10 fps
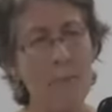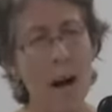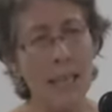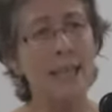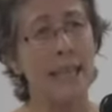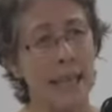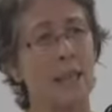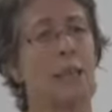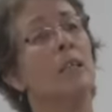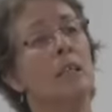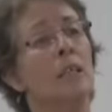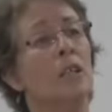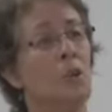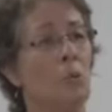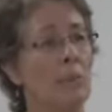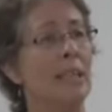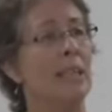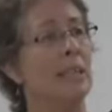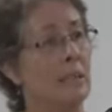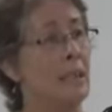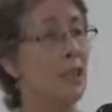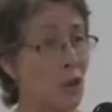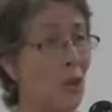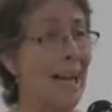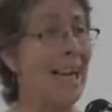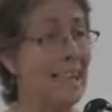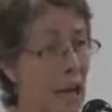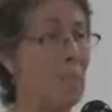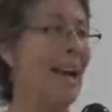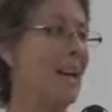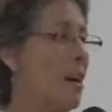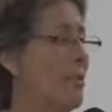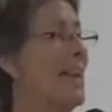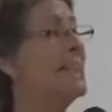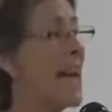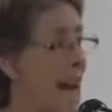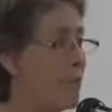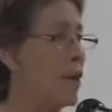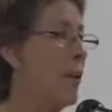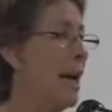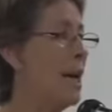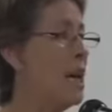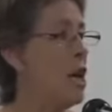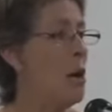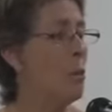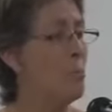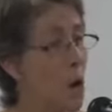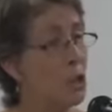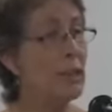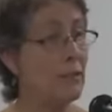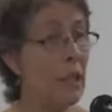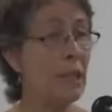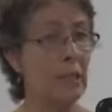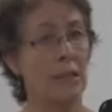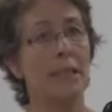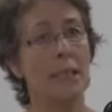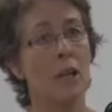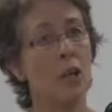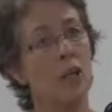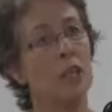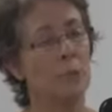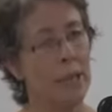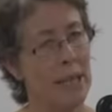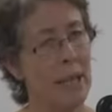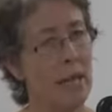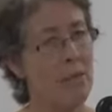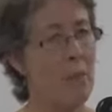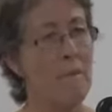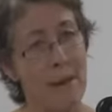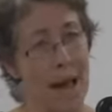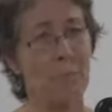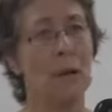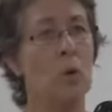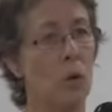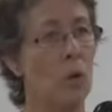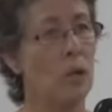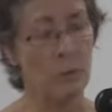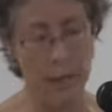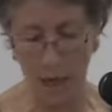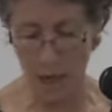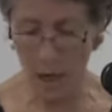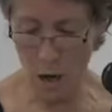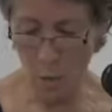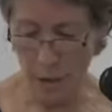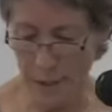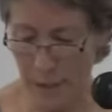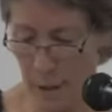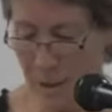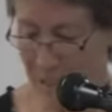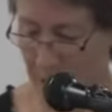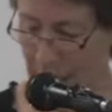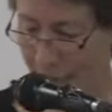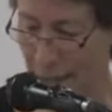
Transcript: And violence against women is truly endemic. I mean, it's everywhere. But most of it still occurs within the family walls, within the domestic